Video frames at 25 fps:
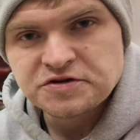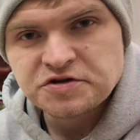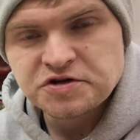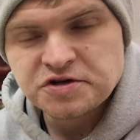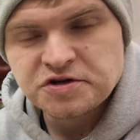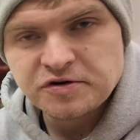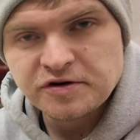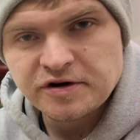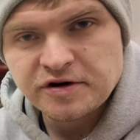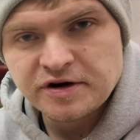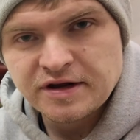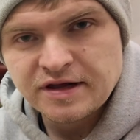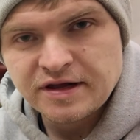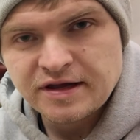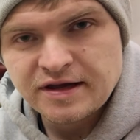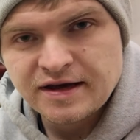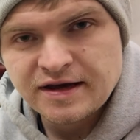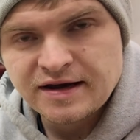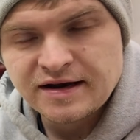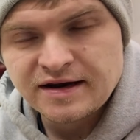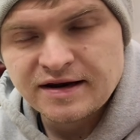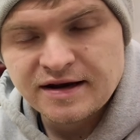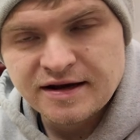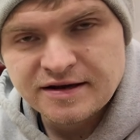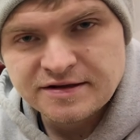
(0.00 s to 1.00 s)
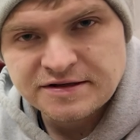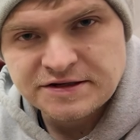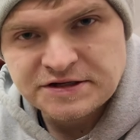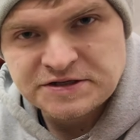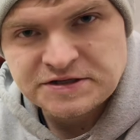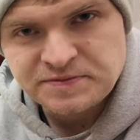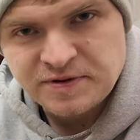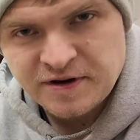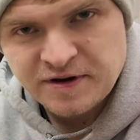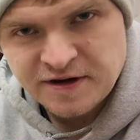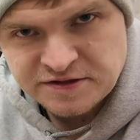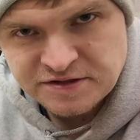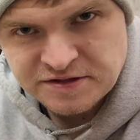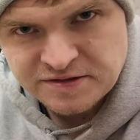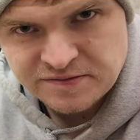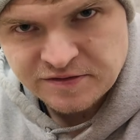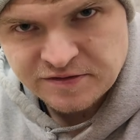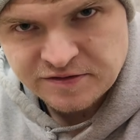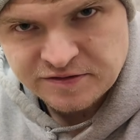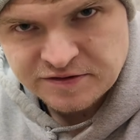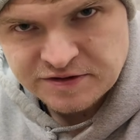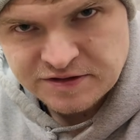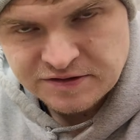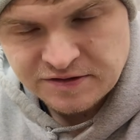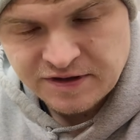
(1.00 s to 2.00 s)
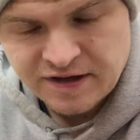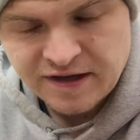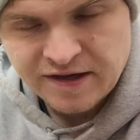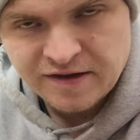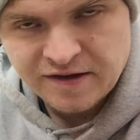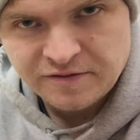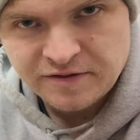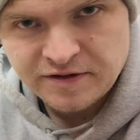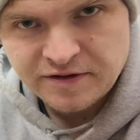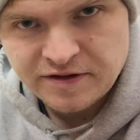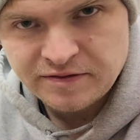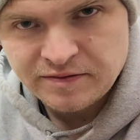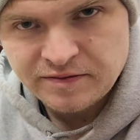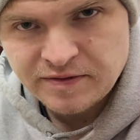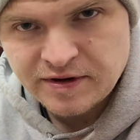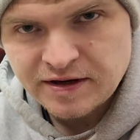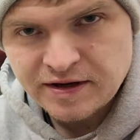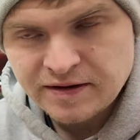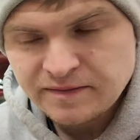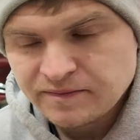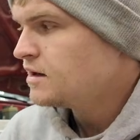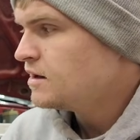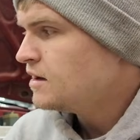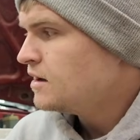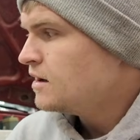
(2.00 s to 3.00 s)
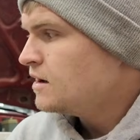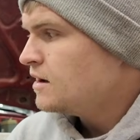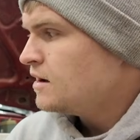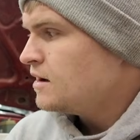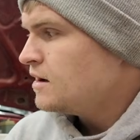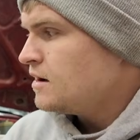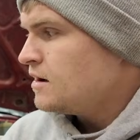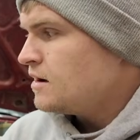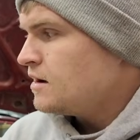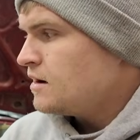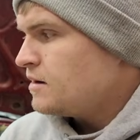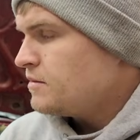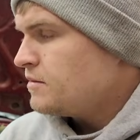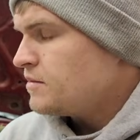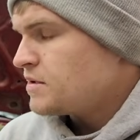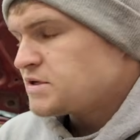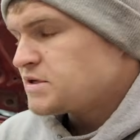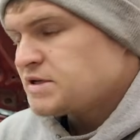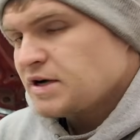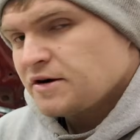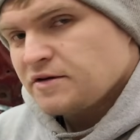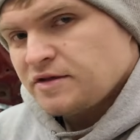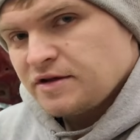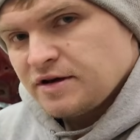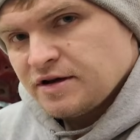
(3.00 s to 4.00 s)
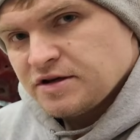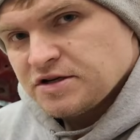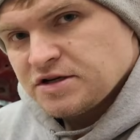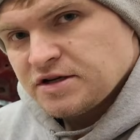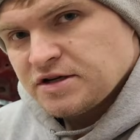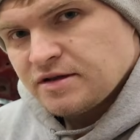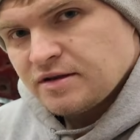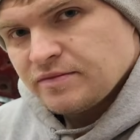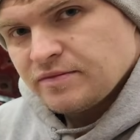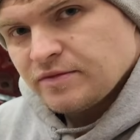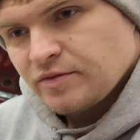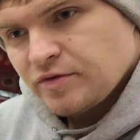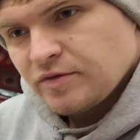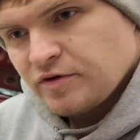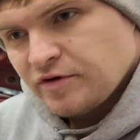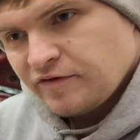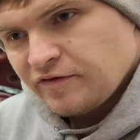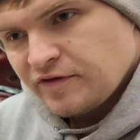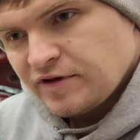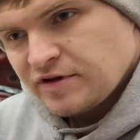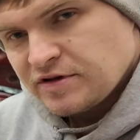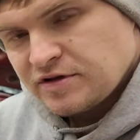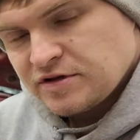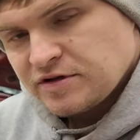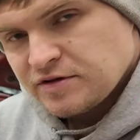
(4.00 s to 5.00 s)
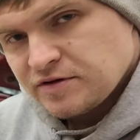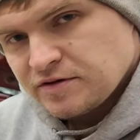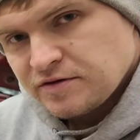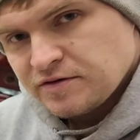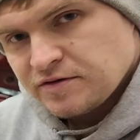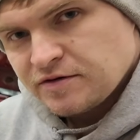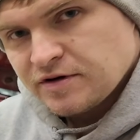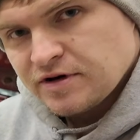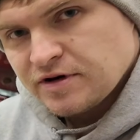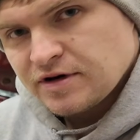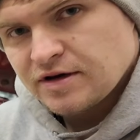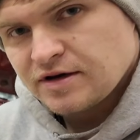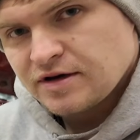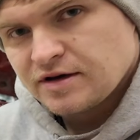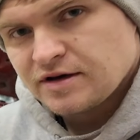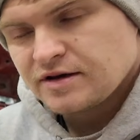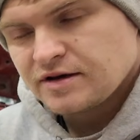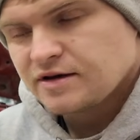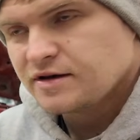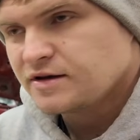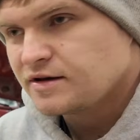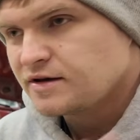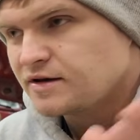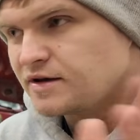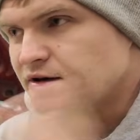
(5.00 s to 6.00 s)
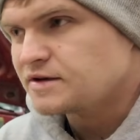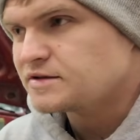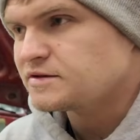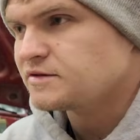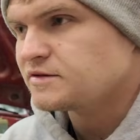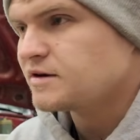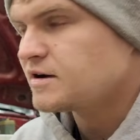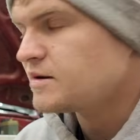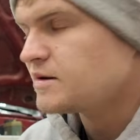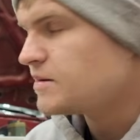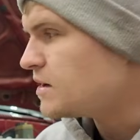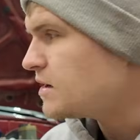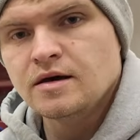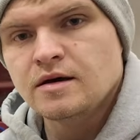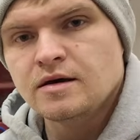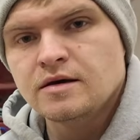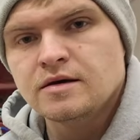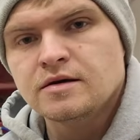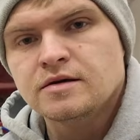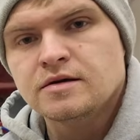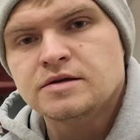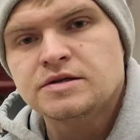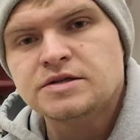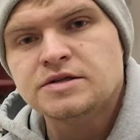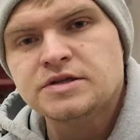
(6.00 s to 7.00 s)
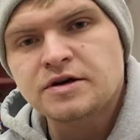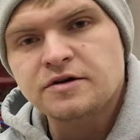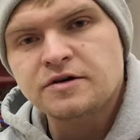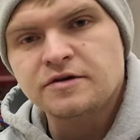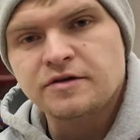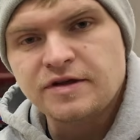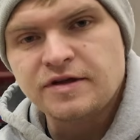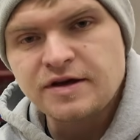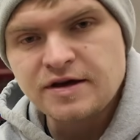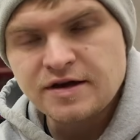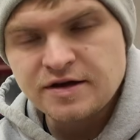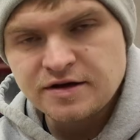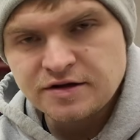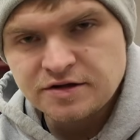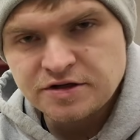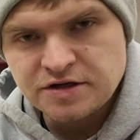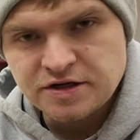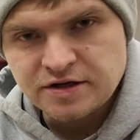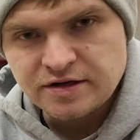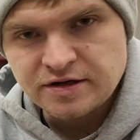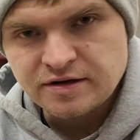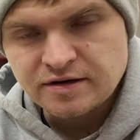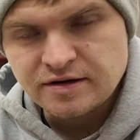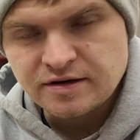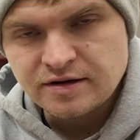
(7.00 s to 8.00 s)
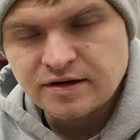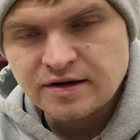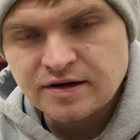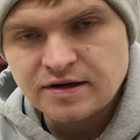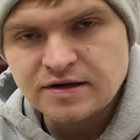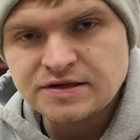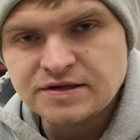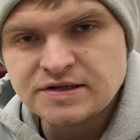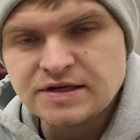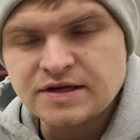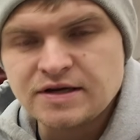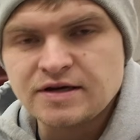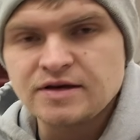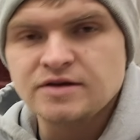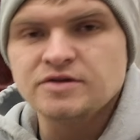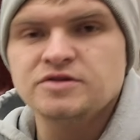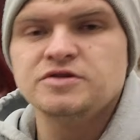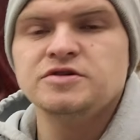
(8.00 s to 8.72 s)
short yet dense as possible, so hang with me. I'm gonna start with the engine, then we'll move into, you guys don't care about it. So the engine, it is a